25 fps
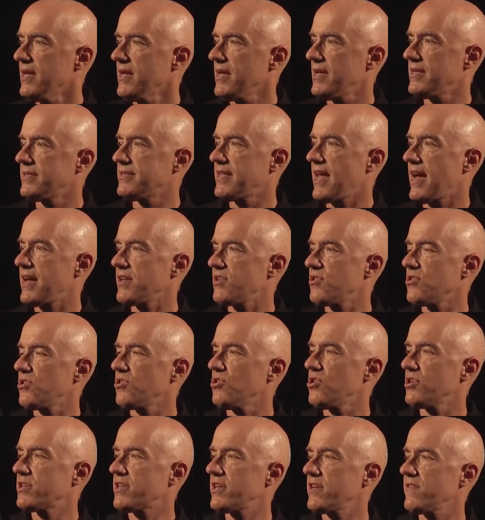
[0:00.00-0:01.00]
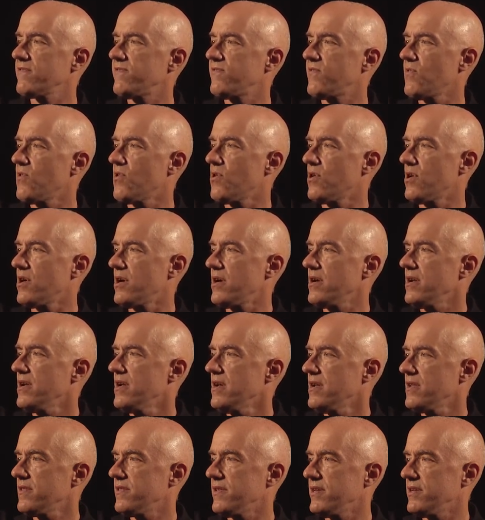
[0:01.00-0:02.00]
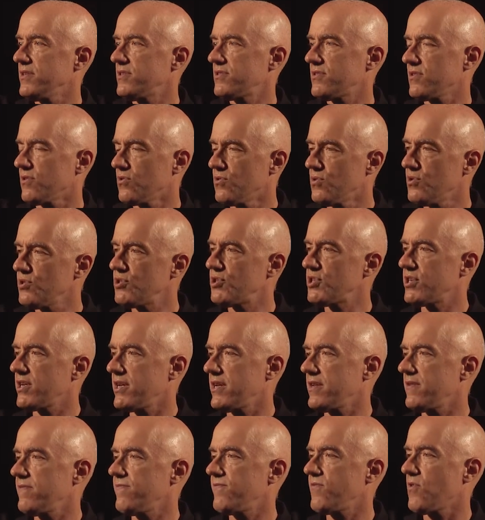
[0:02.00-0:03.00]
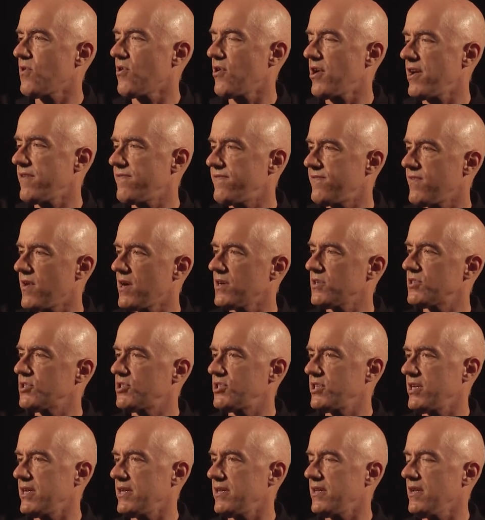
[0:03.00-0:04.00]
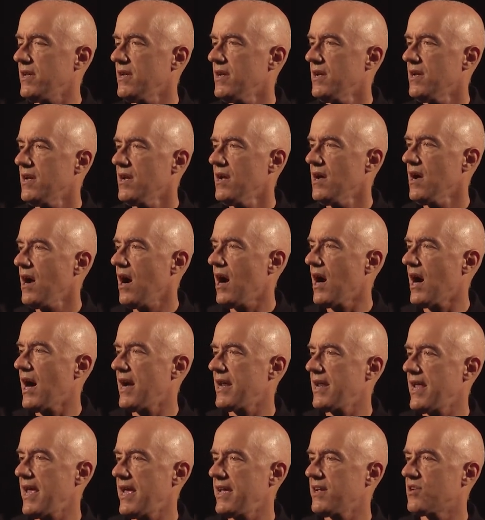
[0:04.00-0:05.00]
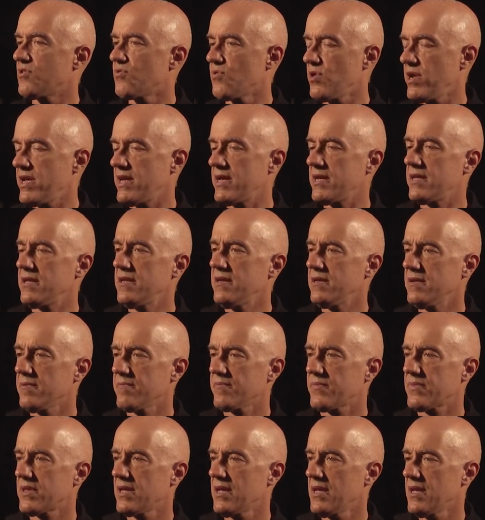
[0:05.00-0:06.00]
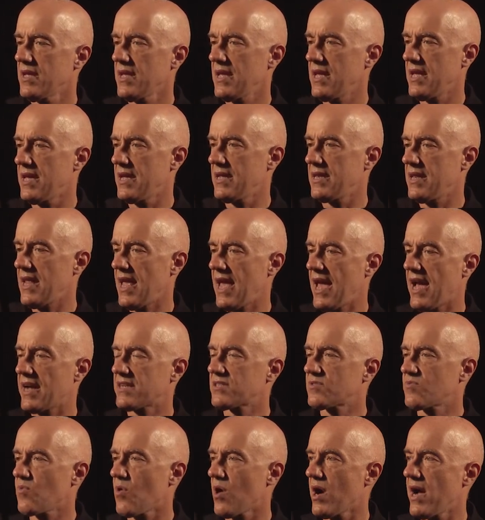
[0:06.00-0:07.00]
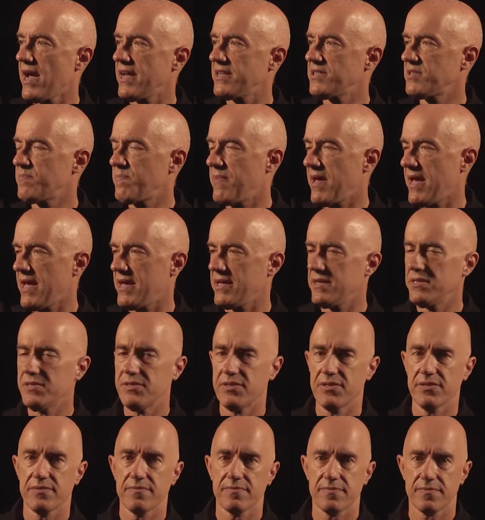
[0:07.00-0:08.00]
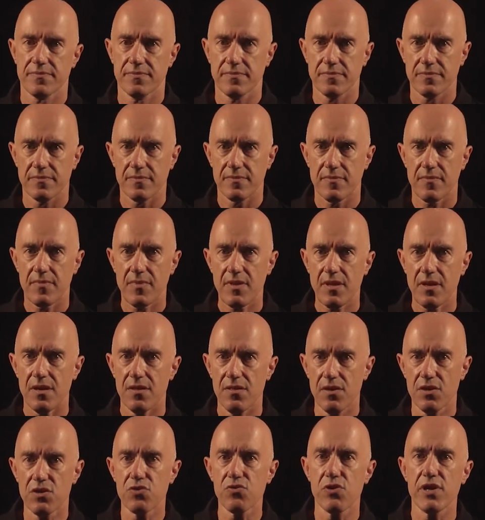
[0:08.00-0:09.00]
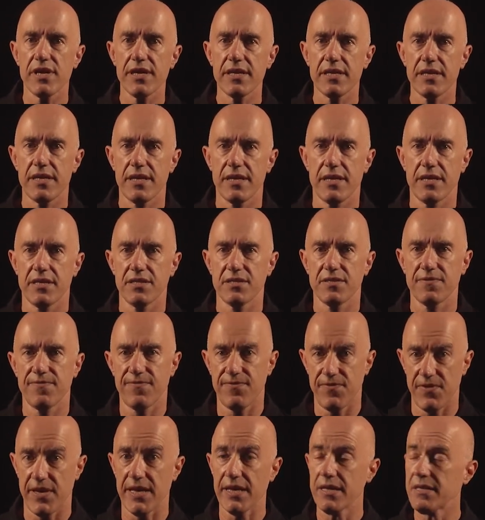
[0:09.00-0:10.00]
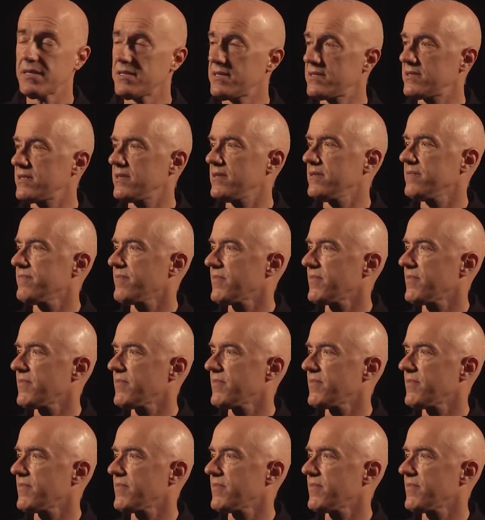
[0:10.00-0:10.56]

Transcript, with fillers: is that you're looking for the solution for a function on a grid in xy space. The grid is fixed.